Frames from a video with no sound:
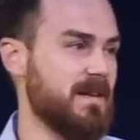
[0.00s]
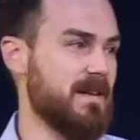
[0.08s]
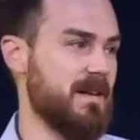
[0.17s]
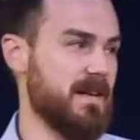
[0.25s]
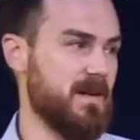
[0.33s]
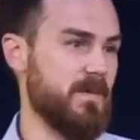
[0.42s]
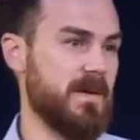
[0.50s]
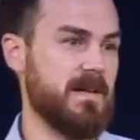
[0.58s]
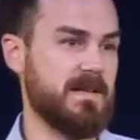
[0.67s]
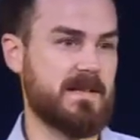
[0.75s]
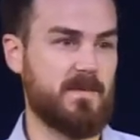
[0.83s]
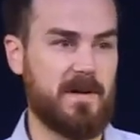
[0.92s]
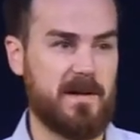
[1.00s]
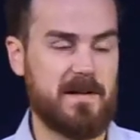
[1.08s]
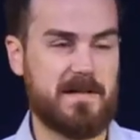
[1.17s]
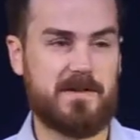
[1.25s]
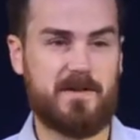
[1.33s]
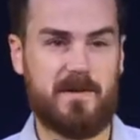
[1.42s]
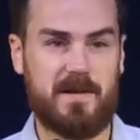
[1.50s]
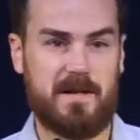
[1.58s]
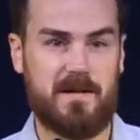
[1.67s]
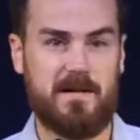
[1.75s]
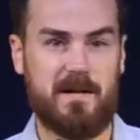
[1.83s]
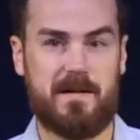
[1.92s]
I am a seminary student
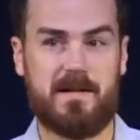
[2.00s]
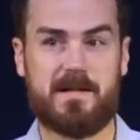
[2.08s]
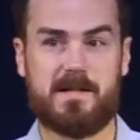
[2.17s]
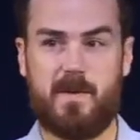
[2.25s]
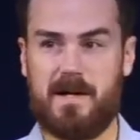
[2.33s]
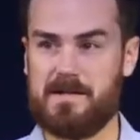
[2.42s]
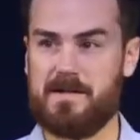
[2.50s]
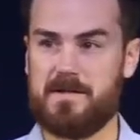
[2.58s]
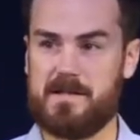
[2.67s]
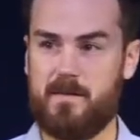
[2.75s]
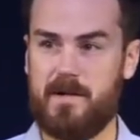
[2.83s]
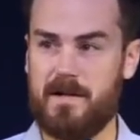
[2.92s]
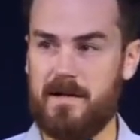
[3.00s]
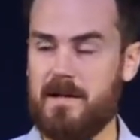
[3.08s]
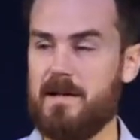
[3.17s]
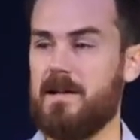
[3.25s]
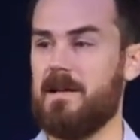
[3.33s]
here at the Expositor Seminary.